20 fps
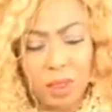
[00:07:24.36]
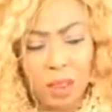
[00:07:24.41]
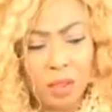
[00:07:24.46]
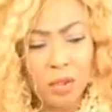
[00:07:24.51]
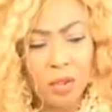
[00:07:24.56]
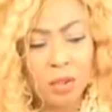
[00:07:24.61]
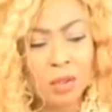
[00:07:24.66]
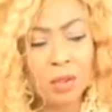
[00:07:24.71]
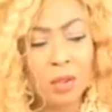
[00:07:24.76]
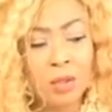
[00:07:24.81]

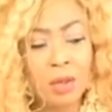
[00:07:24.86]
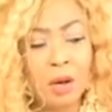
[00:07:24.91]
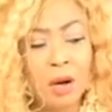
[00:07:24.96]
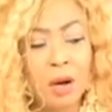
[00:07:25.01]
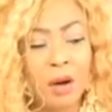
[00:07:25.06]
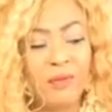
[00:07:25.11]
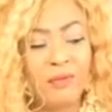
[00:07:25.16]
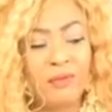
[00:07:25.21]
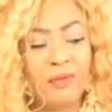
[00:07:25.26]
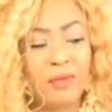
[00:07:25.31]
know
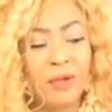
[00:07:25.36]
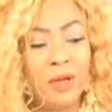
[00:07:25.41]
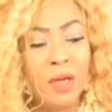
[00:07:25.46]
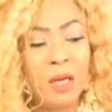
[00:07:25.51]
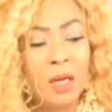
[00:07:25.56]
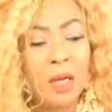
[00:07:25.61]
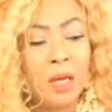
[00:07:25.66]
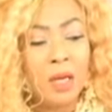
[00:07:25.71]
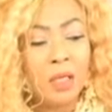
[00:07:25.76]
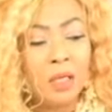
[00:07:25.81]
of
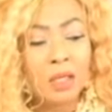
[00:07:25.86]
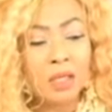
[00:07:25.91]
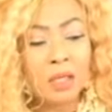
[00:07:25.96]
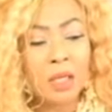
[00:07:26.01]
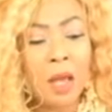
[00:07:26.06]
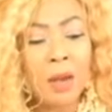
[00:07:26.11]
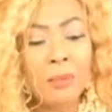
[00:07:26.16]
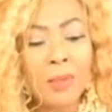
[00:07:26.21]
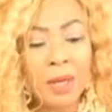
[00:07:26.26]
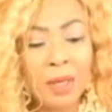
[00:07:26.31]

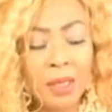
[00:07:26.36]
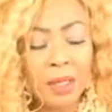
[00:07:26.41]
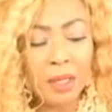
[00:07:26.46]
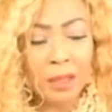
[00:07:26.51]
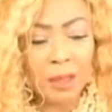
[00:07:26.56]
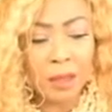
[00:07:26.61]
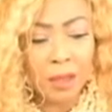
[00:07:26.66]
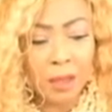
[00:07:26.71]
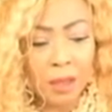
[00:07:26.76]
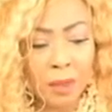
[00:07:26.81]
so
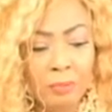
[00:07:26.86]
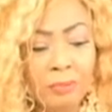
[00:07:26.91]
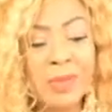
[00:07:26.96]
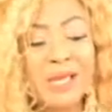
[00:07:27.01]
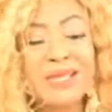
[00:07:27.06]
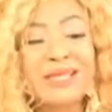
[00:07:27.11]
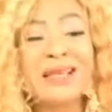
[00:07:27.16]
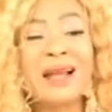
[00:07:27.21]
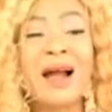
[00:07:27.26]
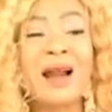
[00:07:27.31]
many
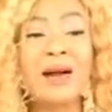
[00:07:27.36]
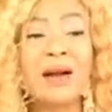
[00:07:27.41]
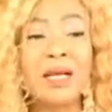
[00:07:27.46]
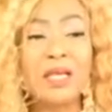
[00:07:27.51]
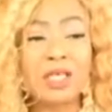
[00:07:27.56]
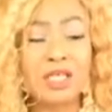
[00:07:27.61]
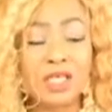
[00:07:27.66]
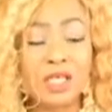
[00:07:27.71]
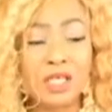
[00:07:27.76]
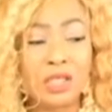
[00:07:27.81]

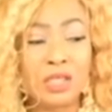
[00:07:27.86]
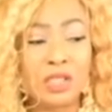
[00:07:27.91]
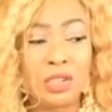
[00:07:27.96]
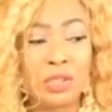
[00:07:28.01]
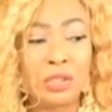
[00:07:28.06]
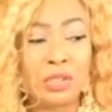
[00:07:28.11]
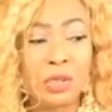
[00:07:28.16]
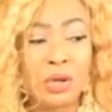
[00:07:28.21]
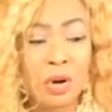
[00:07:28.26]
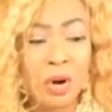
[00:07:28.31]
miscarriages,
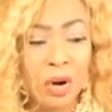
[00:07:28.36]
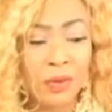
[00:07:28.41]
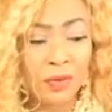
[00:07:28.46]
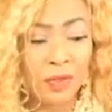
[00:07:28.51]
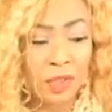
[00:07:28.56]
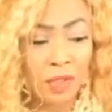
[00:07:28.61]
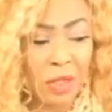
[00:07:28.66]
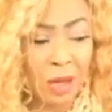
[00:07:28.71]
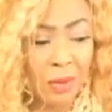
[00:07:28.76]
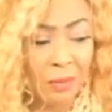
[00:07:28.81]
you know of
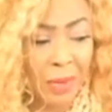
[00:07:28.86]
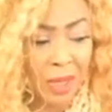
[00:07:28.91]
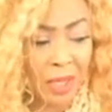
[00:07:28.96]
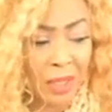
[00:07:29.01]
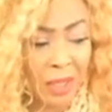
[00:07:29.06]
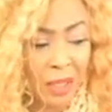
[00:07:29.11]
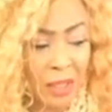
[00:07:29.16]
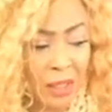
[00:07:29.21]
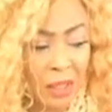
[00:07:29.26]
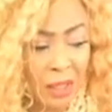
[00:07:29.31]
so
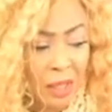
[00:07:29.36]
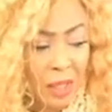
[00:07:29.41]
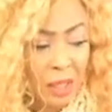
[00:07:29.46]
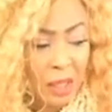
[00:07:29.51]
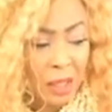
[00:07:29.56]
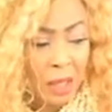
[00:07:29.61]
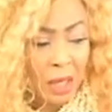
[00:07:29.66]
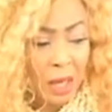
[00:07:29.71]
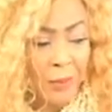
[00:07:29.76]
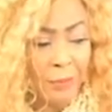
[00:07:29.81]
many
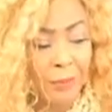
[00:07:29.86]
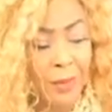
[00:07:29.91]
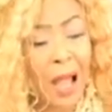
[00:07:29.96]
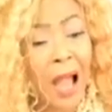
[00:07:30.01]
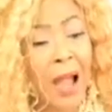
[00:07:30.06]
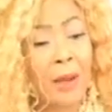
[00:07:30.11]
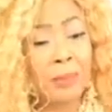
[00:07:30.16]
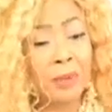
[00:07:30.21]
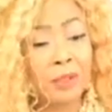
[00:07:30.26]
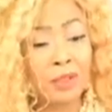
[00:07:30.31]

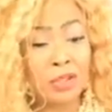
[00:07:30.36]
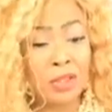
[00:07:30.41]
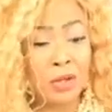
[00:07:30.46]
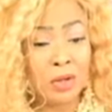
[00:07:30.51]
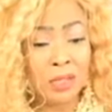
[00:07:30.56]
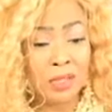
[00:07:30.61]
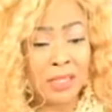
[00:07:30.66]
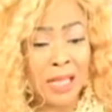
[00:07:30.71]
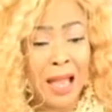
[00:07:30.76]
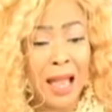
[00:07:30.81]

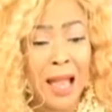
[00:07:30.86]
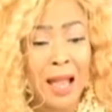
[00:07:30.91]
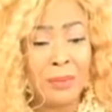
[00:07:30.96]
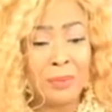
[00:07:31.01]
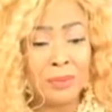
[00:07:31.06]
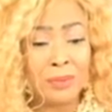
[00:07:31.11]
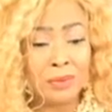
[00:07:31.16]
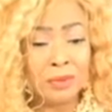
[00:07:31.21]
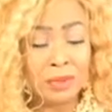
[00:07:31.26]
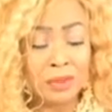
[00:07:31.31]
abortions that
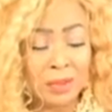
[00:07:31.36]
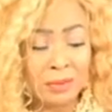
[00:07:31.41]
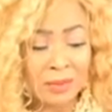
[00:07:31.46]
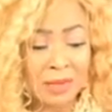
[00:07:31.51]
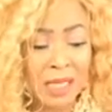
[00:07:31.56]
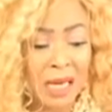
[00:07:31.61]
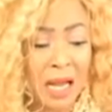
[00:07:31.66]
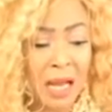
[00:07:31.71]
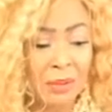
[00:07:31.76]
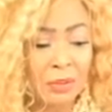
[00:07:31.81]
happen
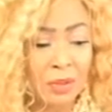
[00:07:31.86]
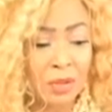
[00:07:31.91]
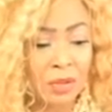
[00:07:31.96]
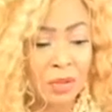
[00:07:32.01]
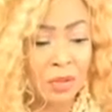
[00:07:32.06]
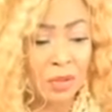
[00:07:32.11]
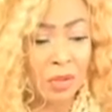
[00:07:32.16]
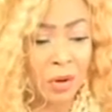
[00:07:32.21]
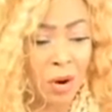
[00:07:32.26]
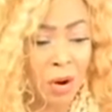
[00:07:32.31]
sometimes, you
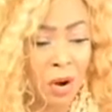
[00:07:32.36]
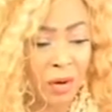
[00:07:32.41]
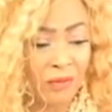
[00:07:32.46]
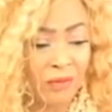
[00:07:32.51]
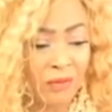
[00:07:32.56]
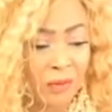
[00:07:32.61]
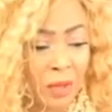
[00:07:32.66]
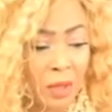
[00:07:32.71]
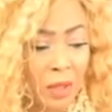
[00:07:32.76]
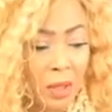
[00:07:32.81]
know of